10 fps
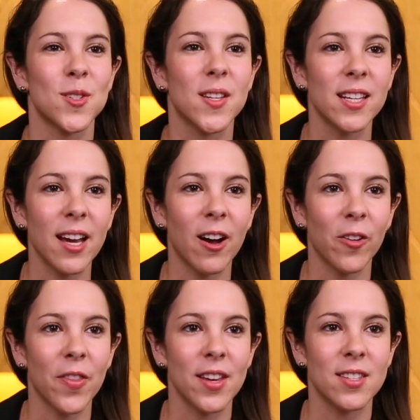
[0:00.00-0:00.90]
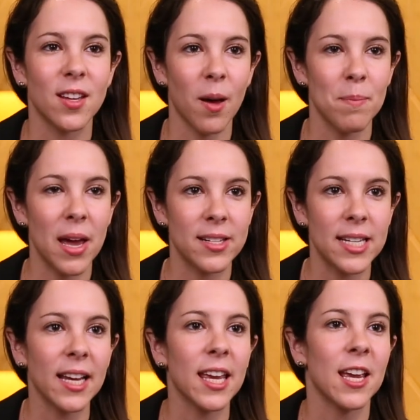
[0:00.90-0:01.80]
Sling Health is a
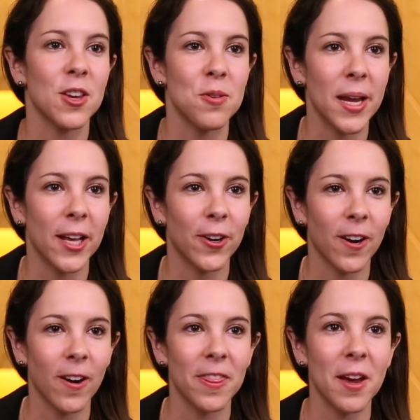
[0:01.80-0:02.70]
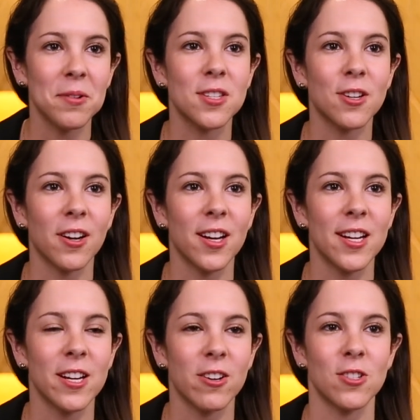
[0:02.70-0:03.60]
medtech incubator that was started
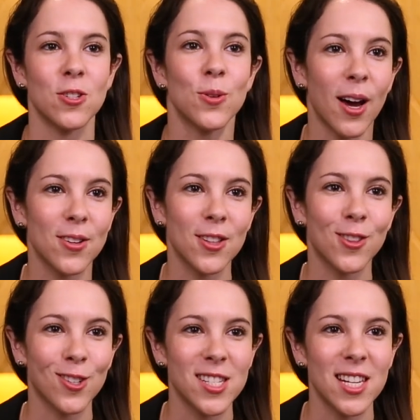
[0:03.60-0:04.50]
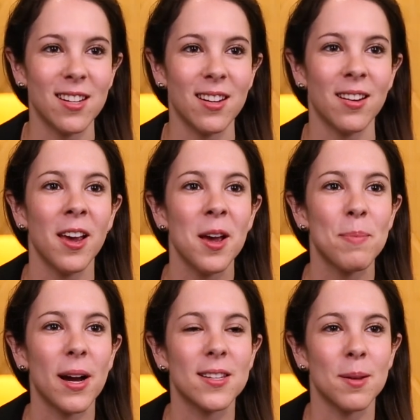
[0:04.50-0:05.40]
here in two thousand thirteen
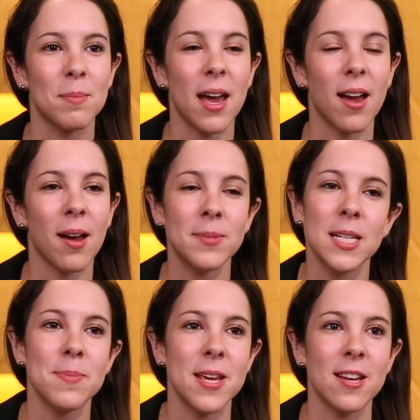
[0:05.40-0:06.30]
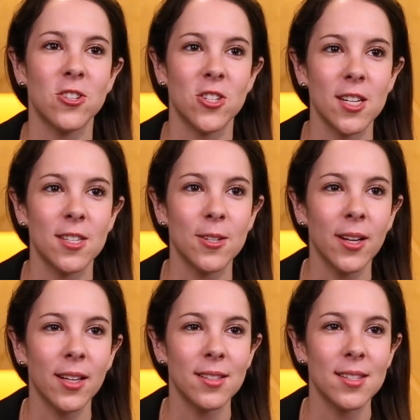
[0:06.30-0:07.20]
by some M D P H D
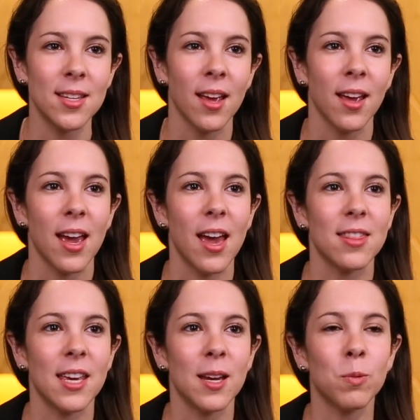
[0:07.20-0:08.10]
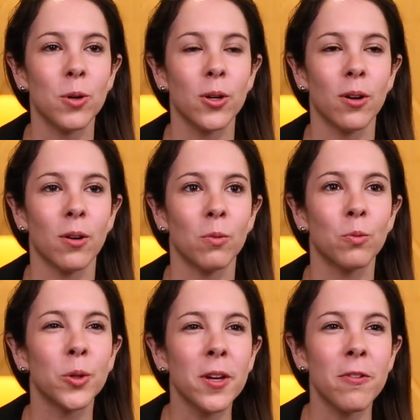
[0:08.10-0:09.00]
students, and they were
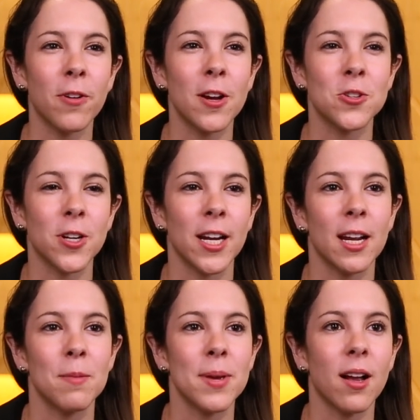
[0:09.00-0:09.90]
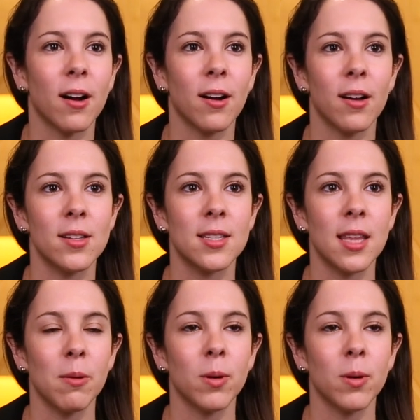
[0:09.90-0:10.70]
really frustrated because they